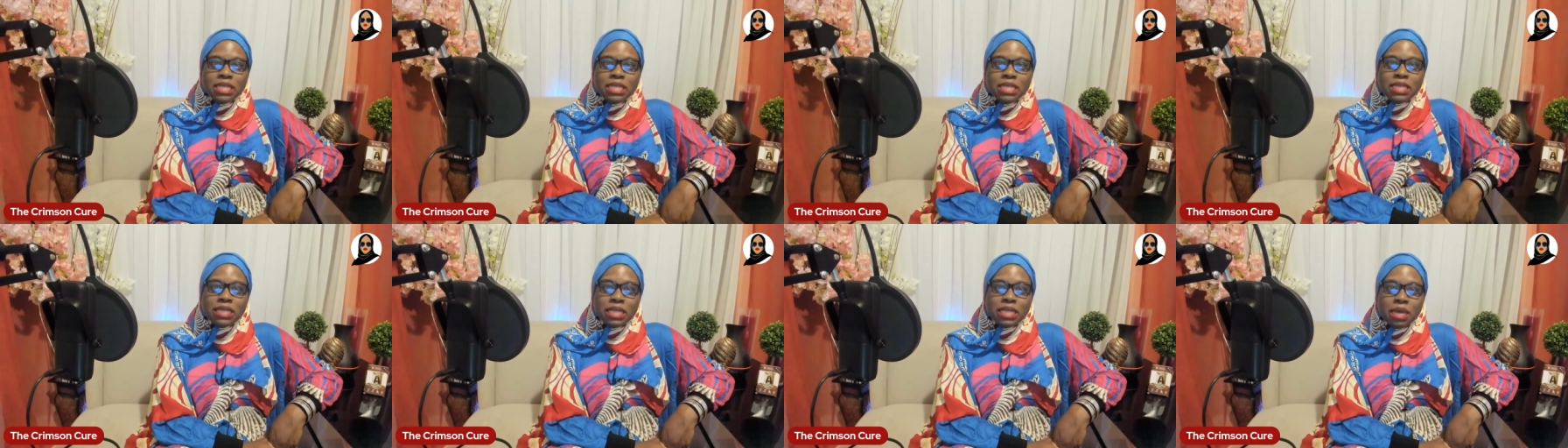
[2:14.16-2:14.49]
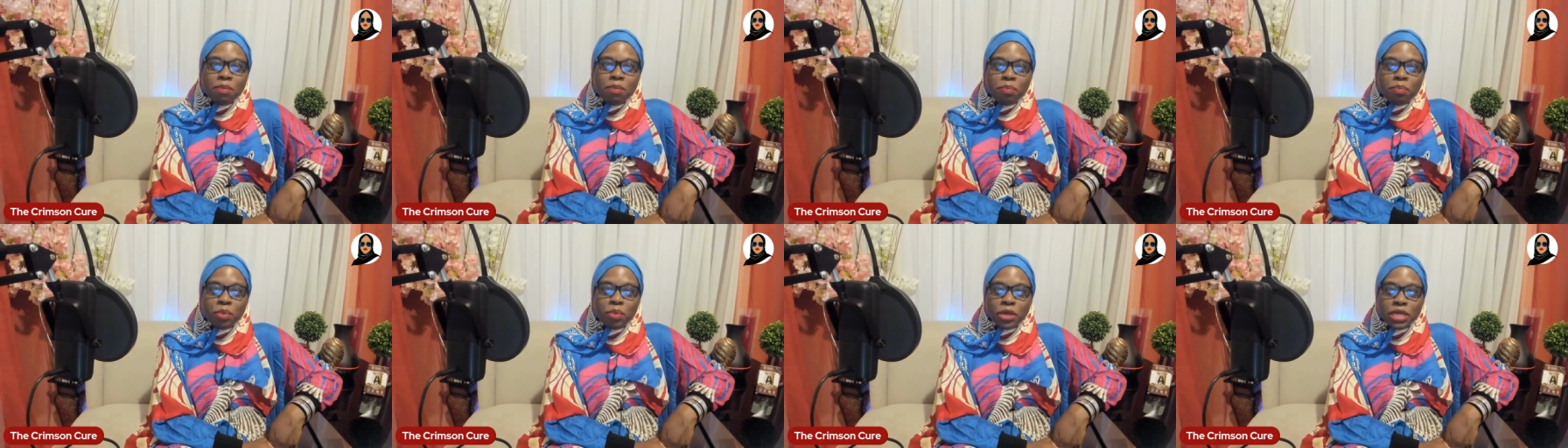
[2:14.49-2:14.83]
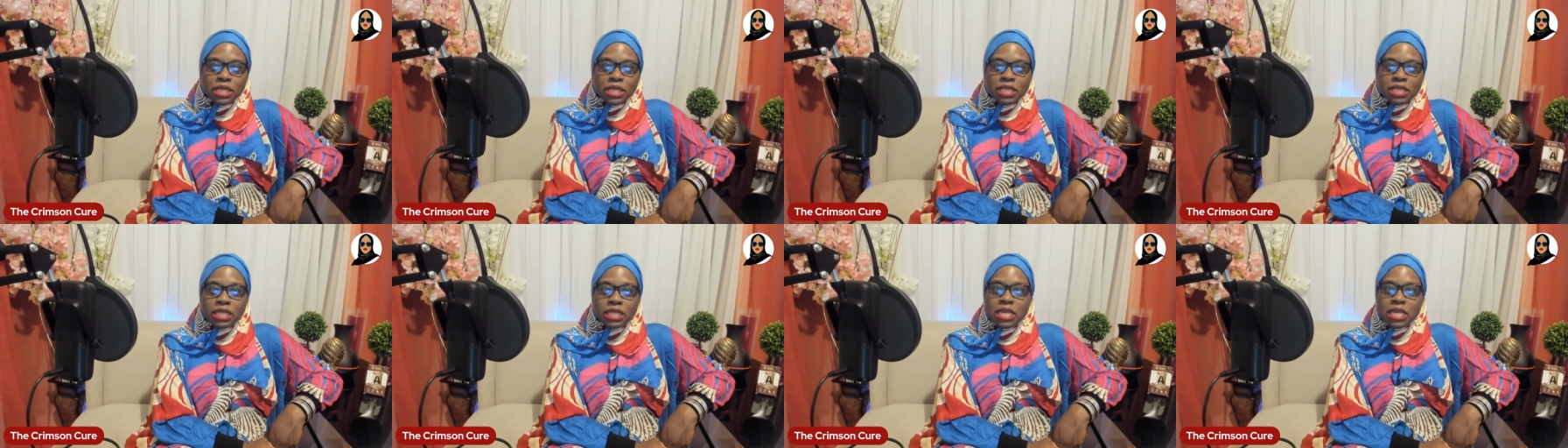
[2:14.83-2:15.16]

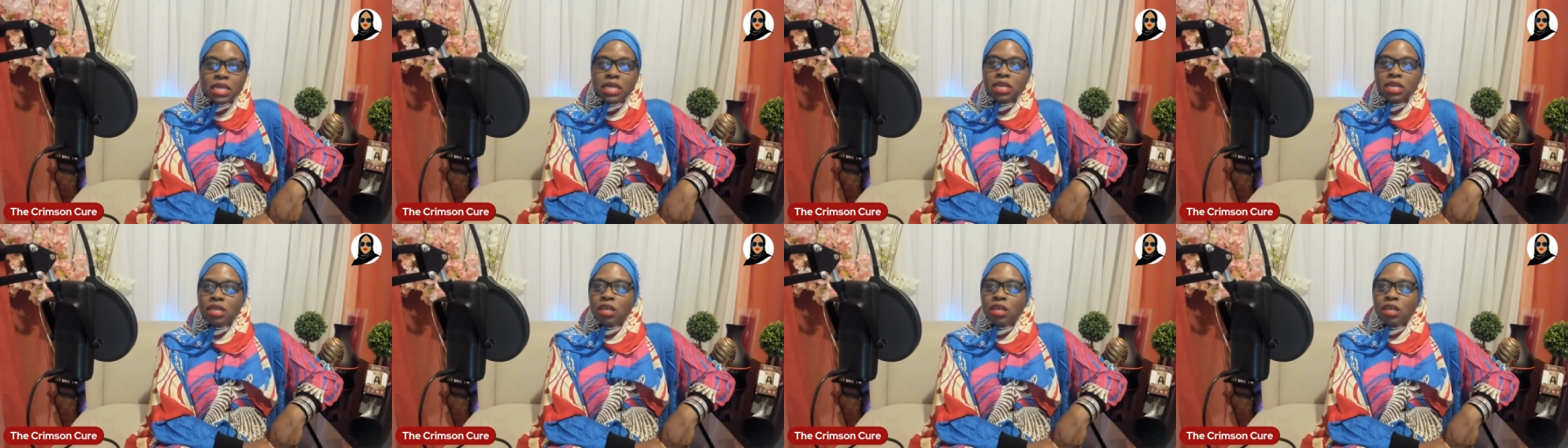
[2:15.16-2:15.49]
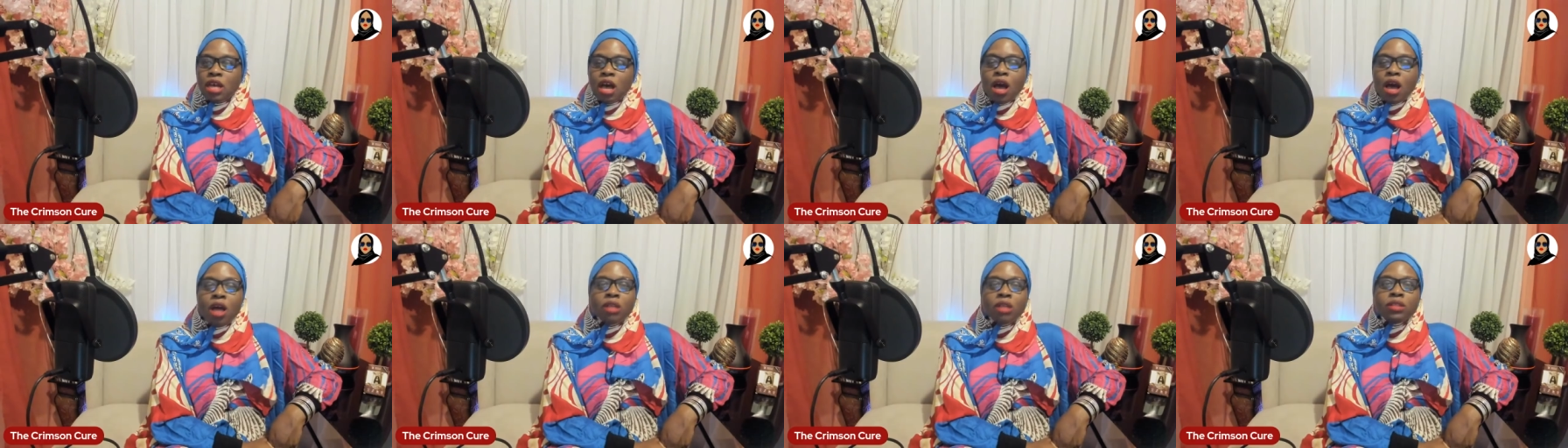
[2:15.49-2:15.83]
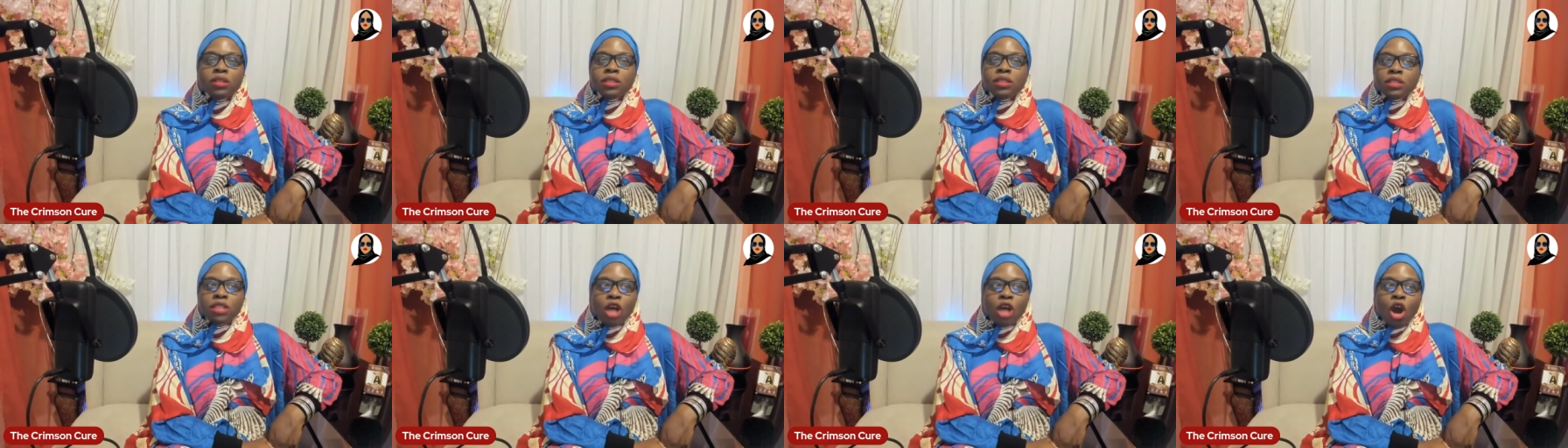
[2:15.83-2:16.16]
slippers, uh,
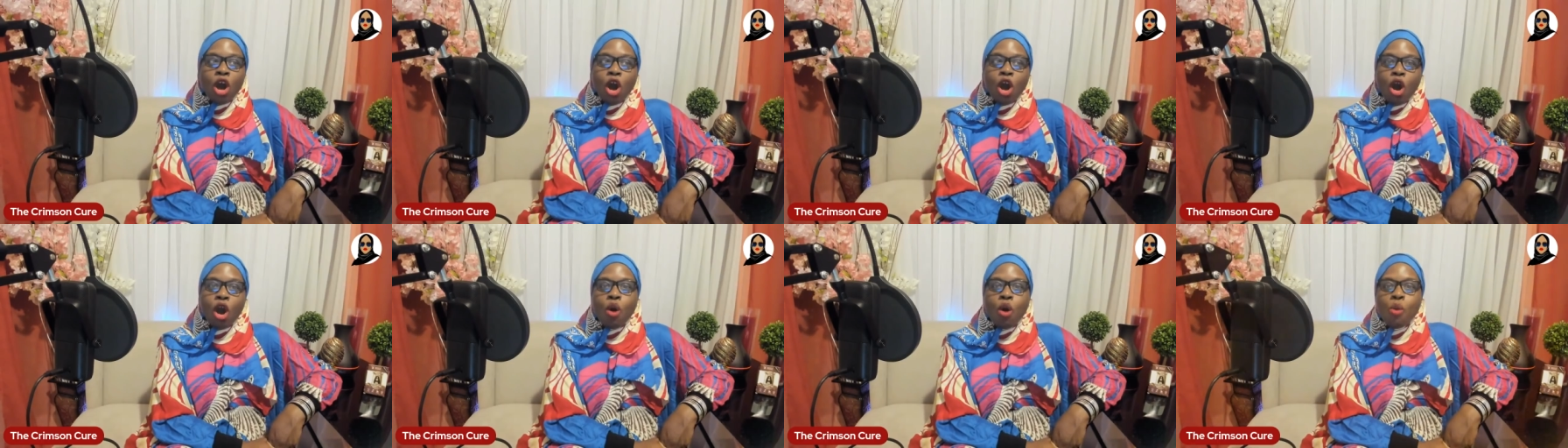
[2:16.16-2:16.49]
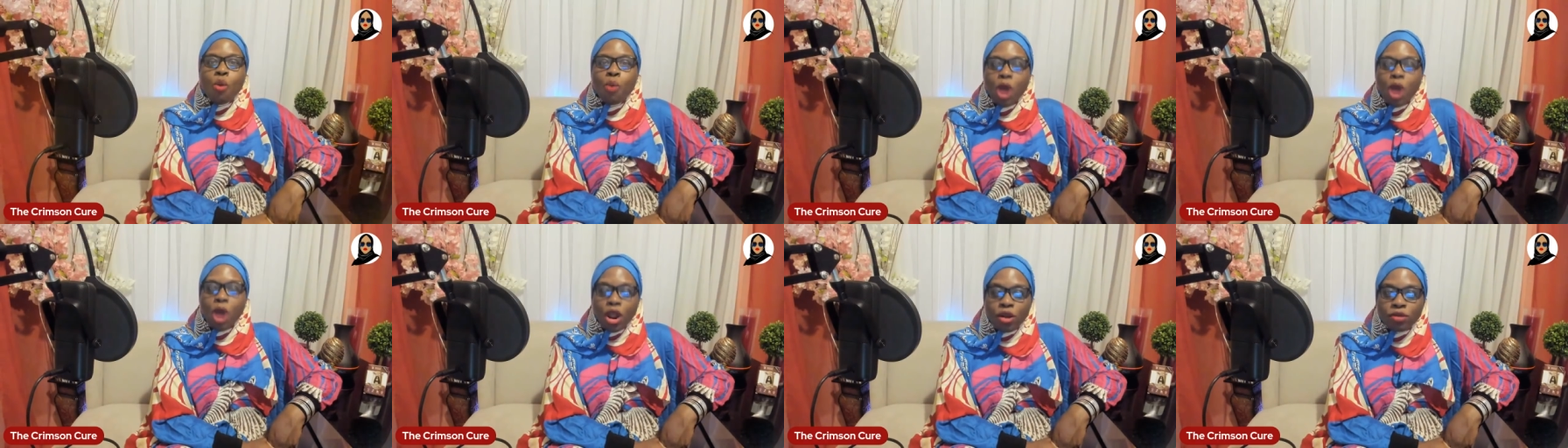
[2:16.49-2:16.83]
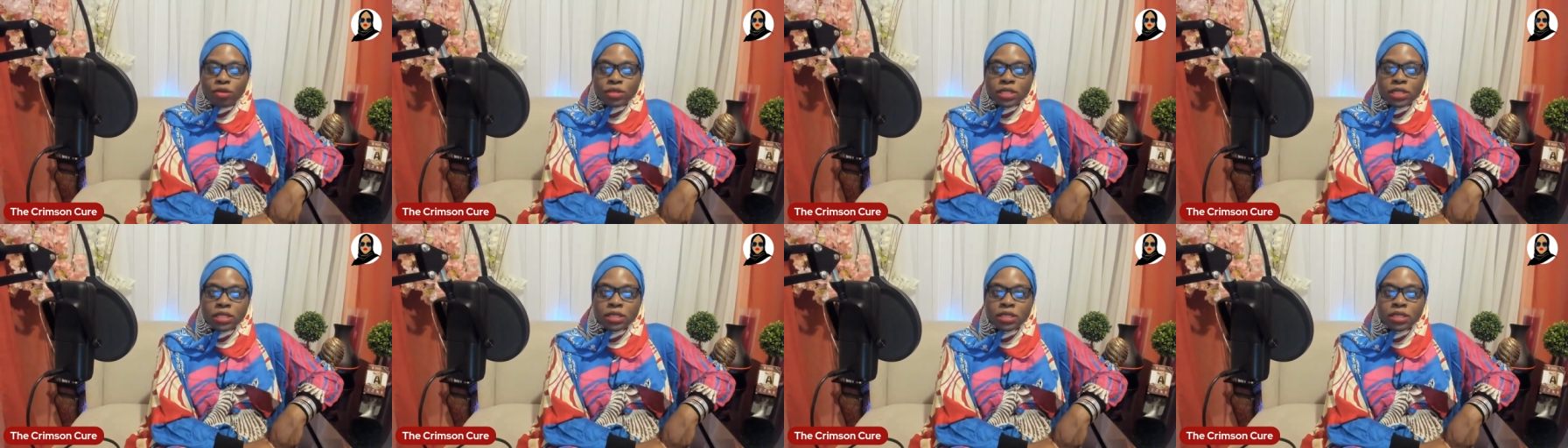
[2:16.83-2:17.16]
the whole
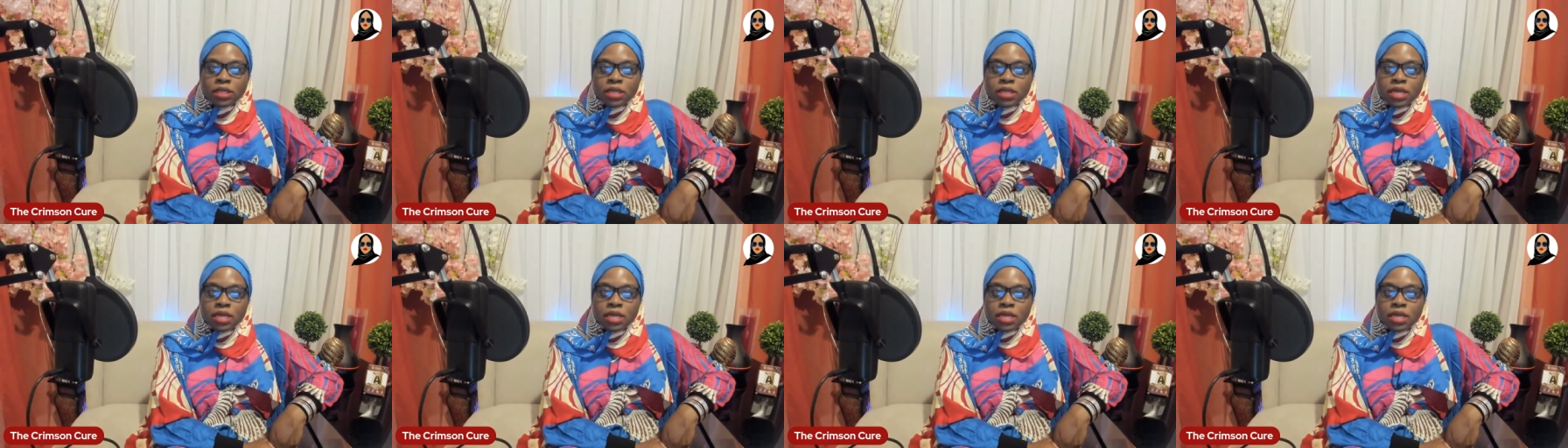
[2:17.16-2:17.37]
works.